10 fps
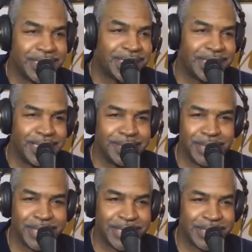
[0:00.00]
and cassette
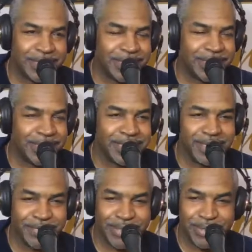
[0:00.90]
players and
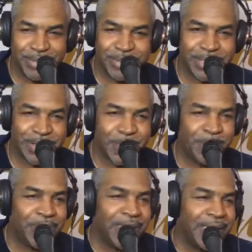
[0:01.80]
stuff too. So
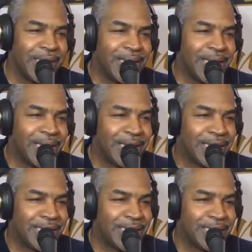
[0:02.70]

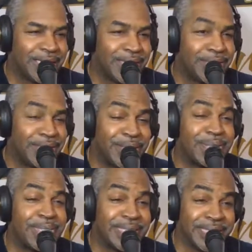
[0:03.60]
there is
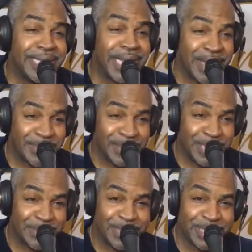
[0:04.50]
no cassette
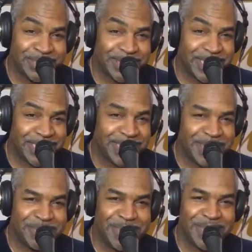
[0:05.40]
available of Jazz in the
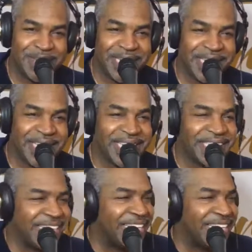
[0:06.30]
Spirit right now.